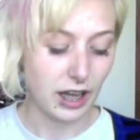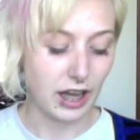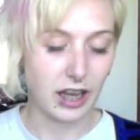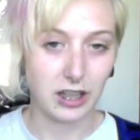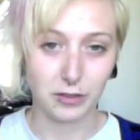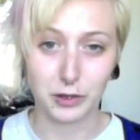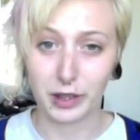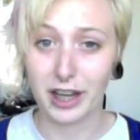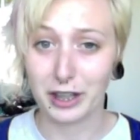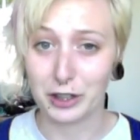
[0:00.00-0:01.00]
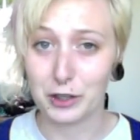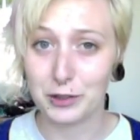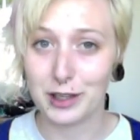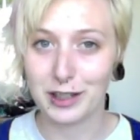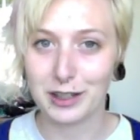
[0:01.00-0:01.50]
and if you let it go
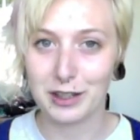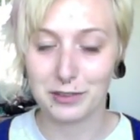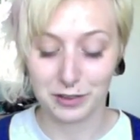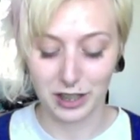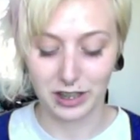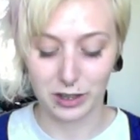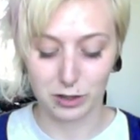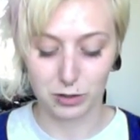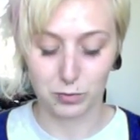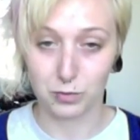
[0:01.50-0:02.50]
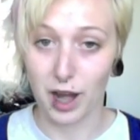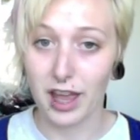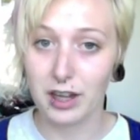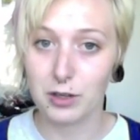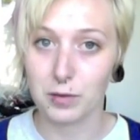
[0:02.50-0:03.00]
long enough, it gets
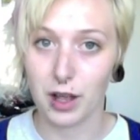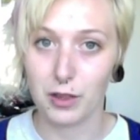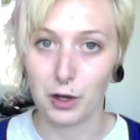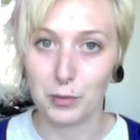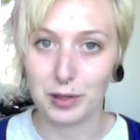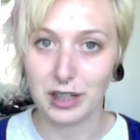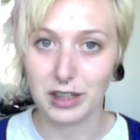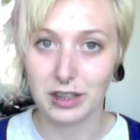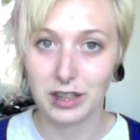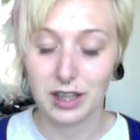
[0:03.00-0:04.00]
red around the opening,